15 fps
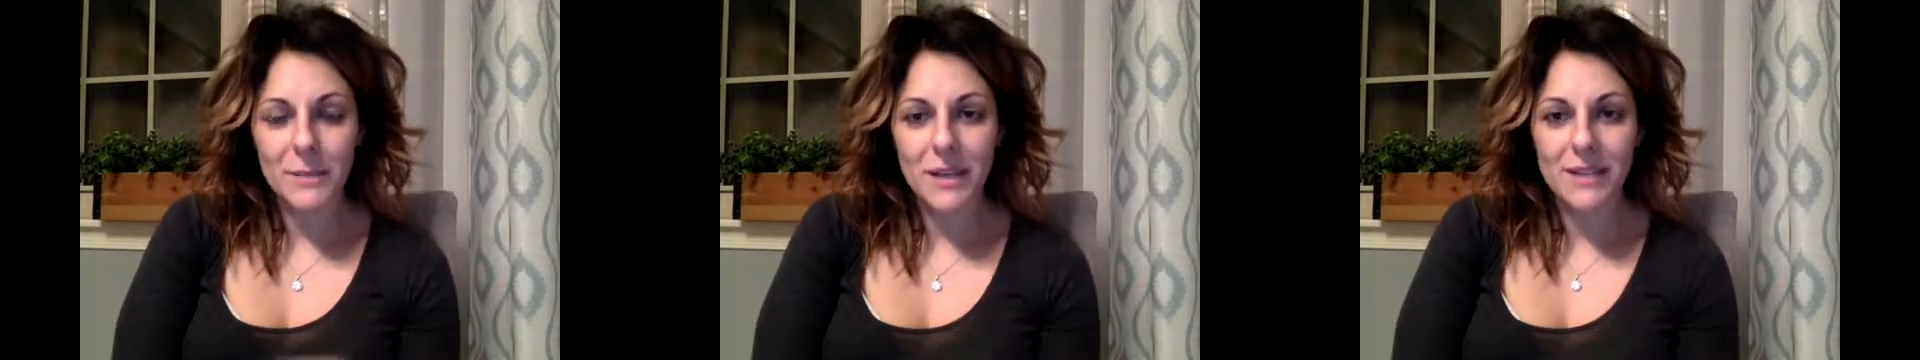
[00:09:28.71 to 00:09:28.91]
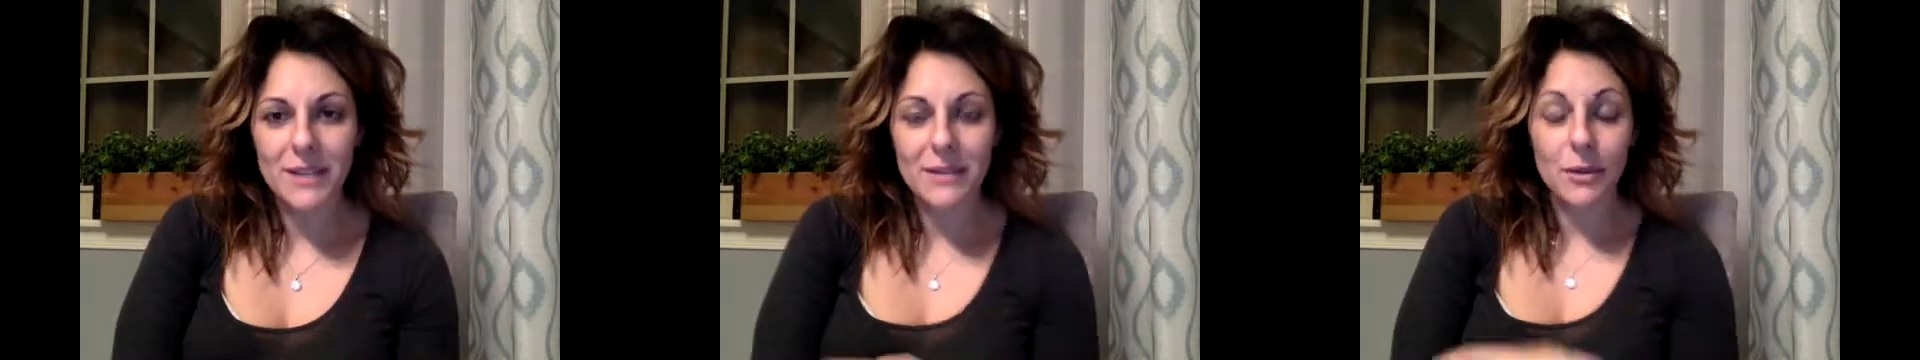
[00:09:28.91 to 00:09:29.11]

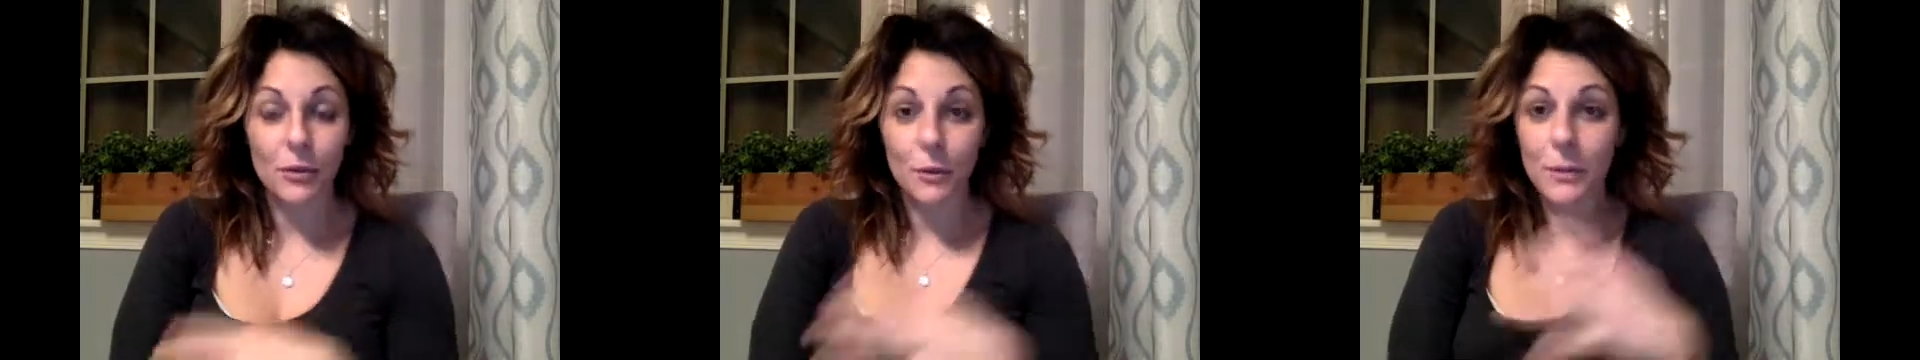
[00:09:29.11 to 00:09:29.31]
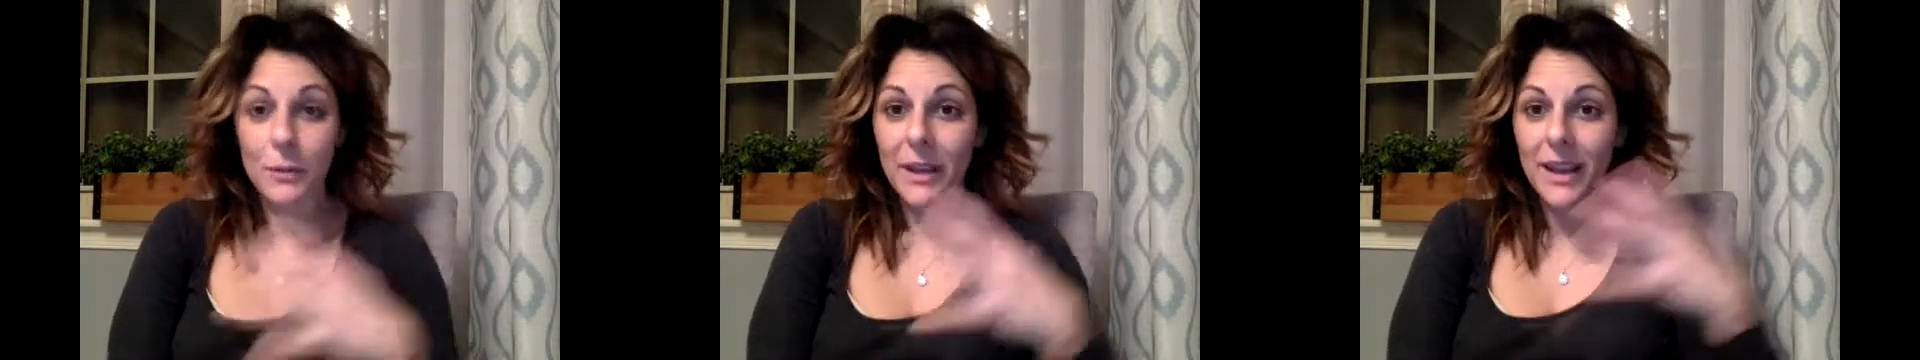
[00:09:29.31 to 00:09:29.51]
because the
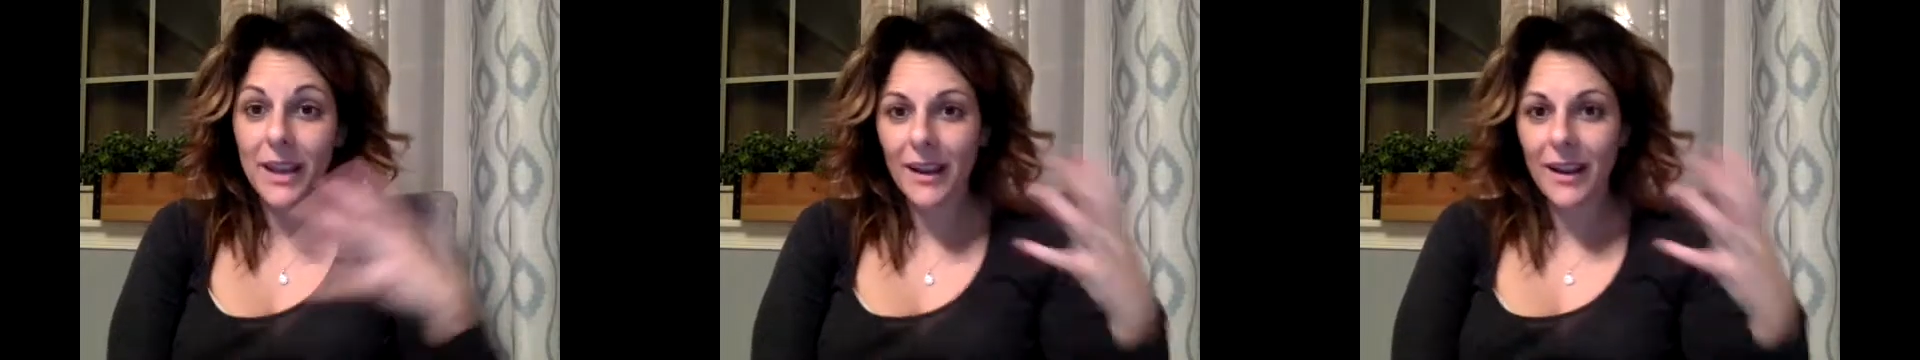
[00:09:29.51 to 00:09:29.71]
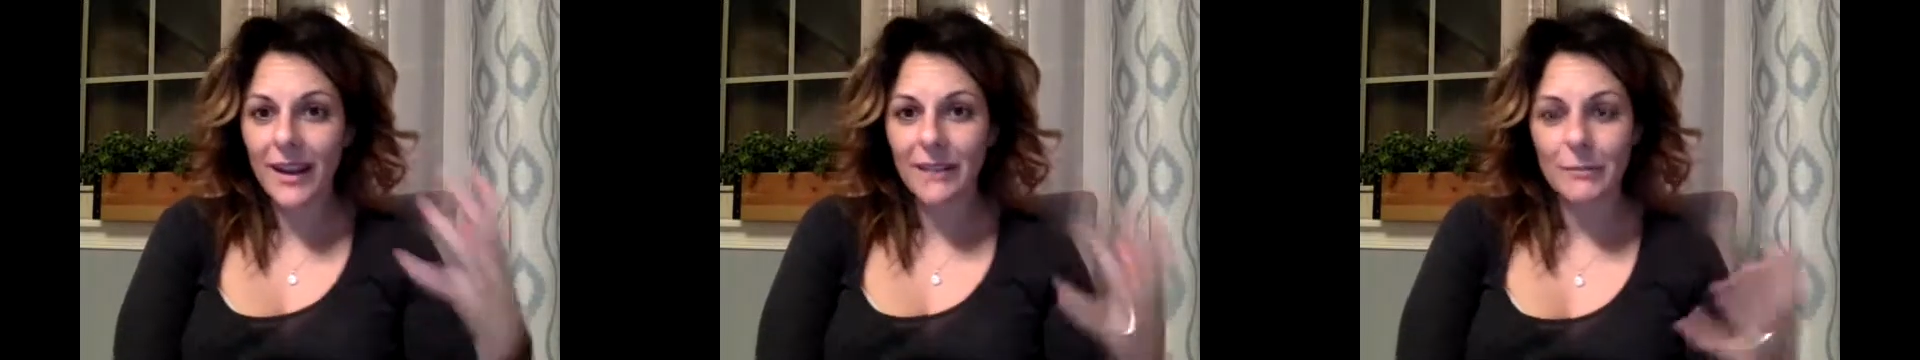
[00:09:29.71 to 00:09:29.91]
group can get
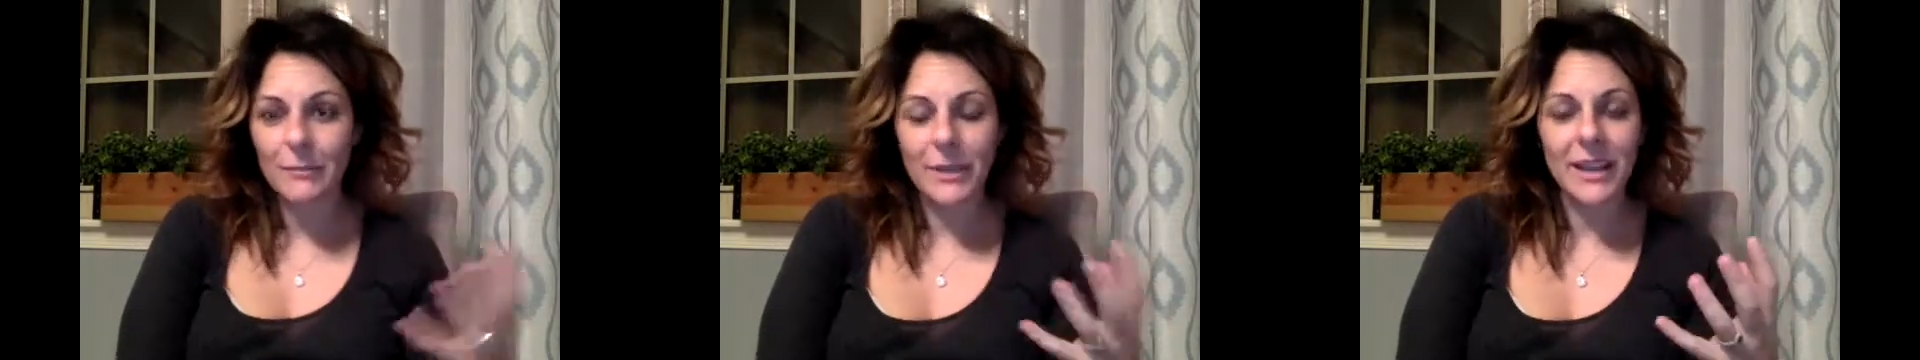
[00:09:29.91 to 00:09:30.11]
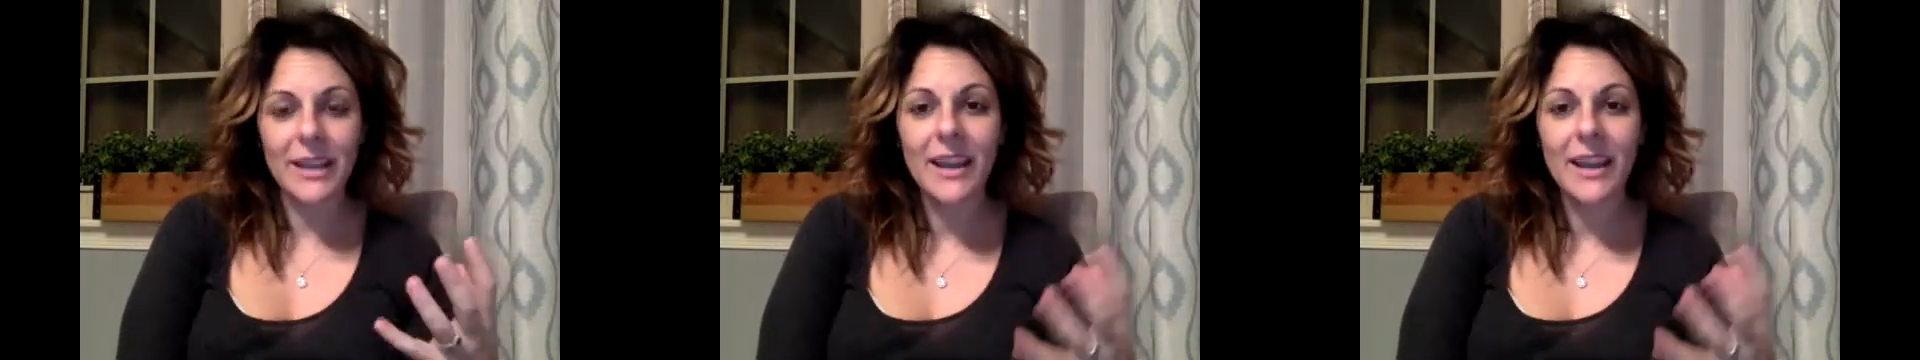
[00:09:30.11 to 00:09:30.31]
kind of
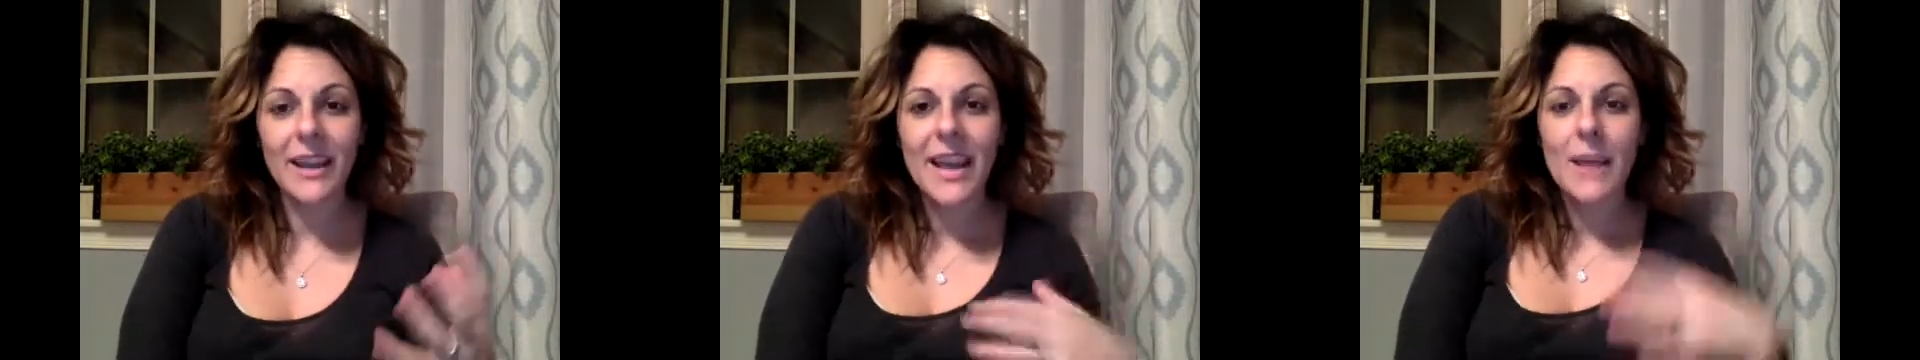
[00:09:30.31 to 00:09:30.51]
big.